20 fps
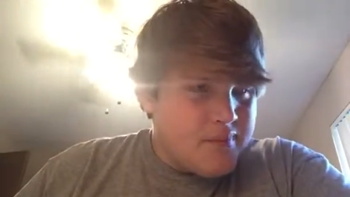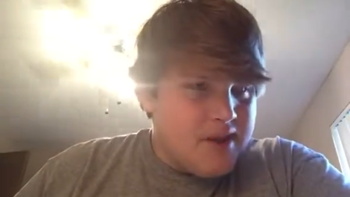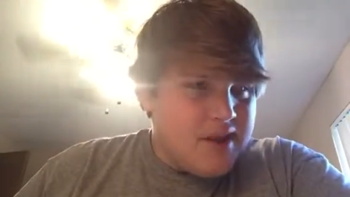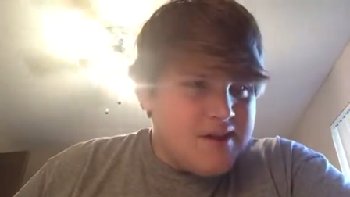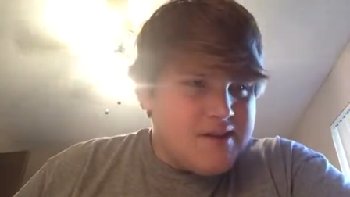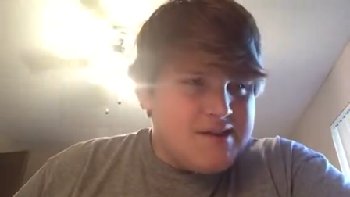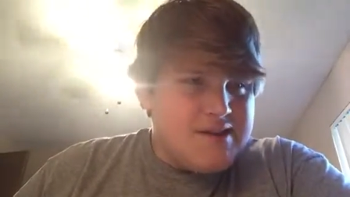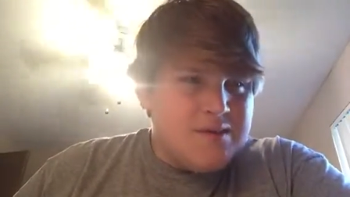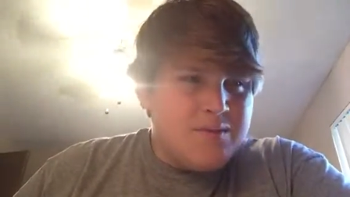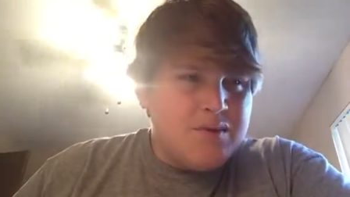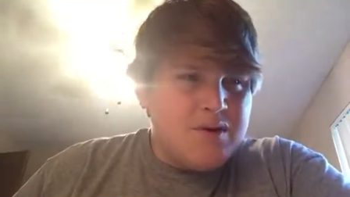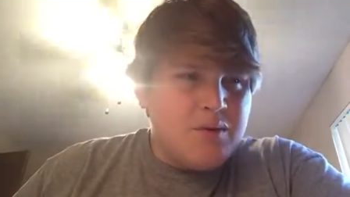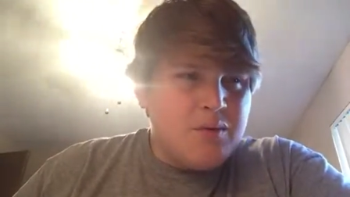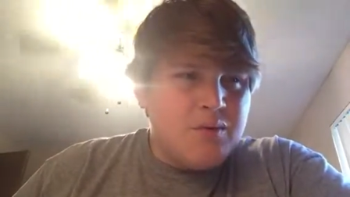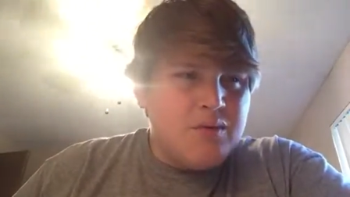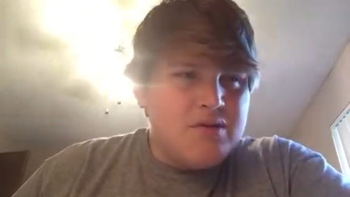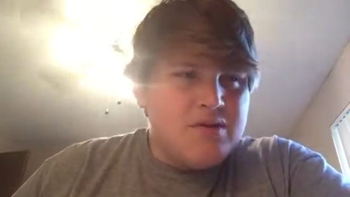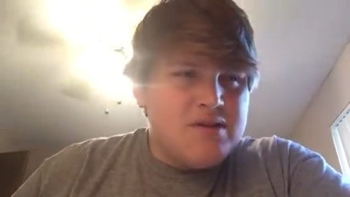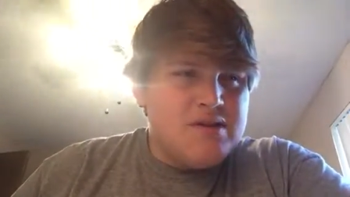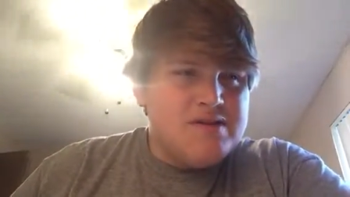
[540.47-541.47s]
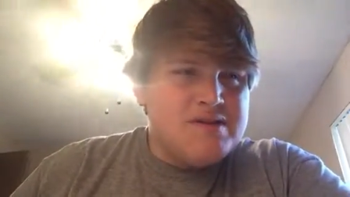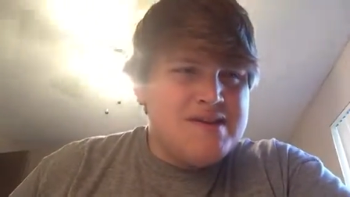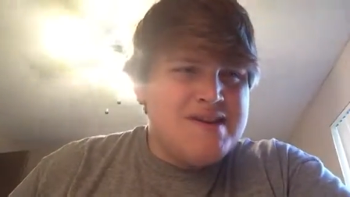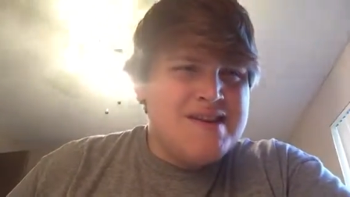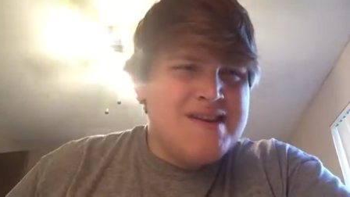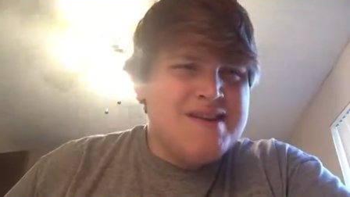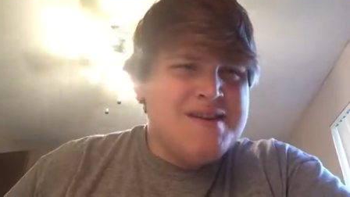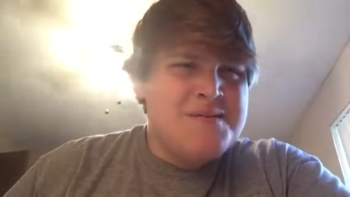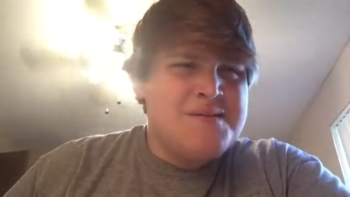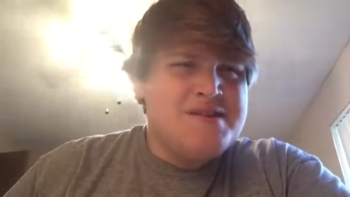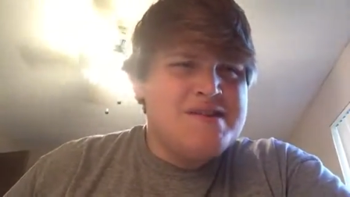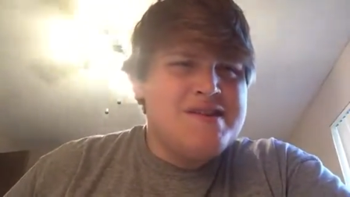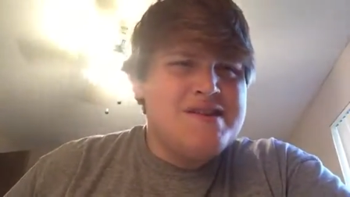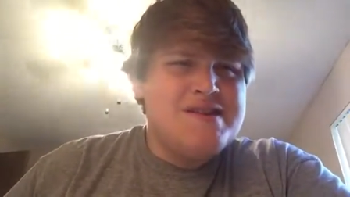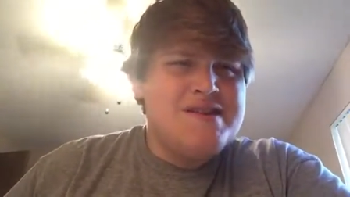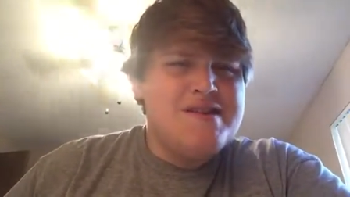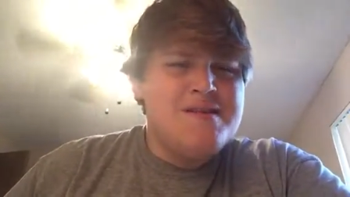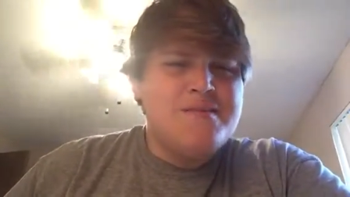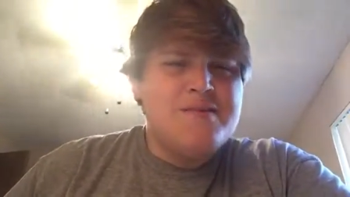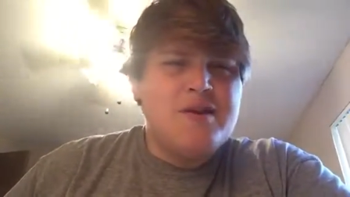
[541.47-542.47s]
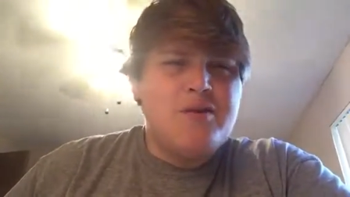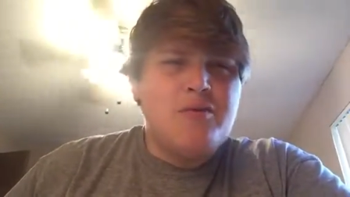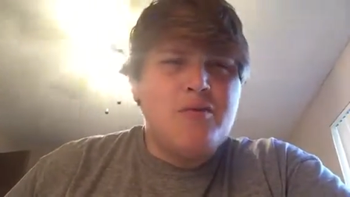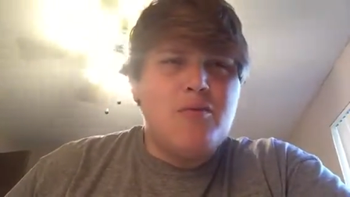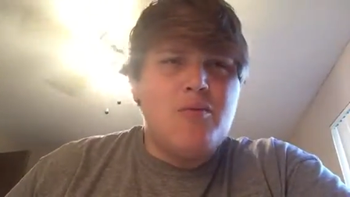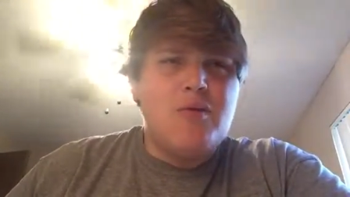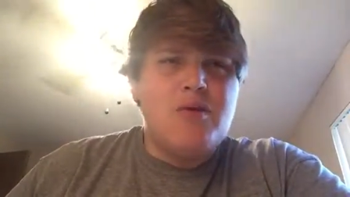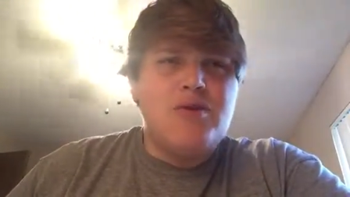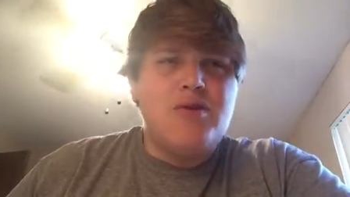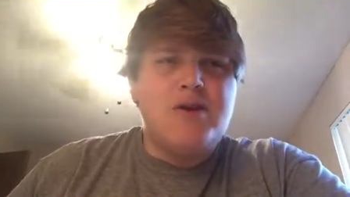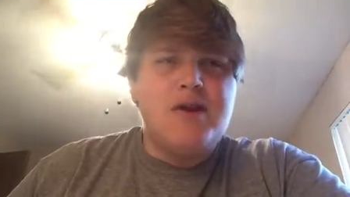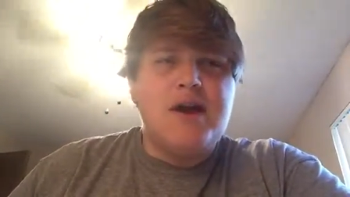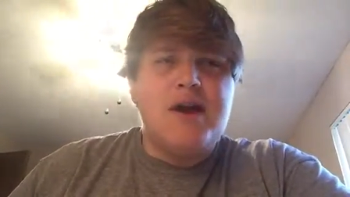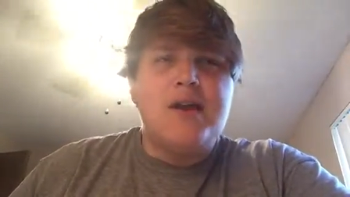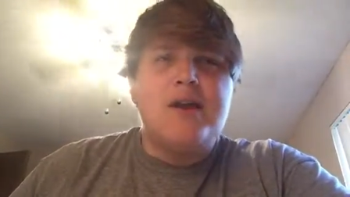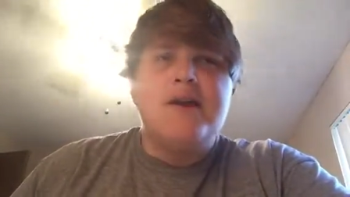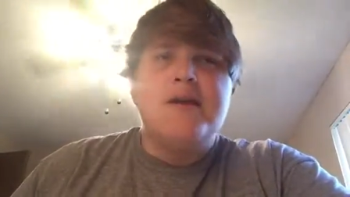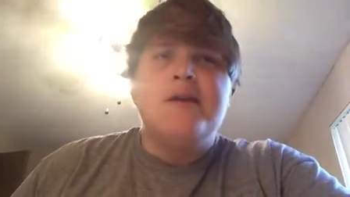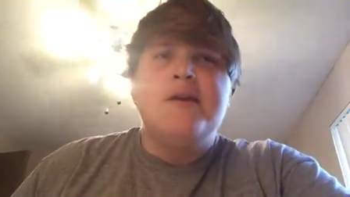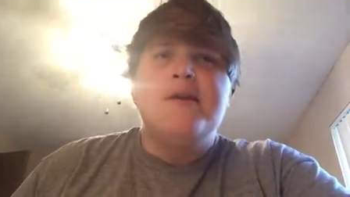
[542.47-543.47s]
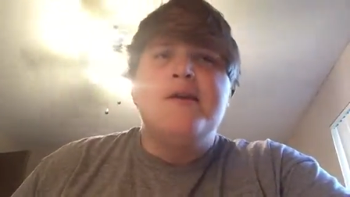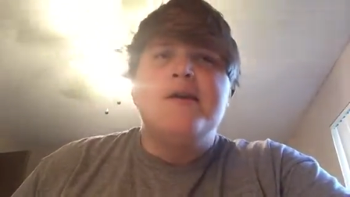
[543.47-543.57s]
it seems like we it seems, it seems like when we look at